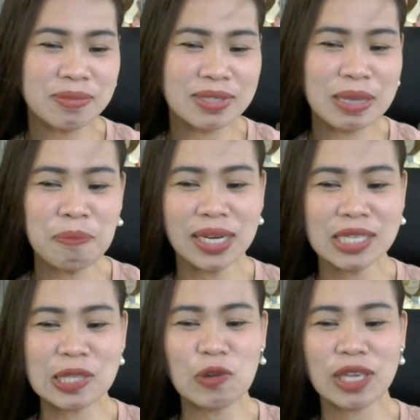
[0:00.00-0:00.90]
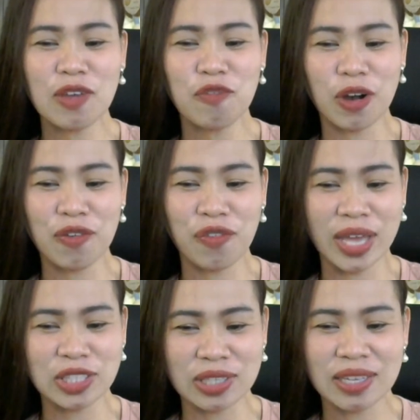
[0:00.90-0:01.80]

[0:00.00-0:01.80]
Somebody's looking for a friend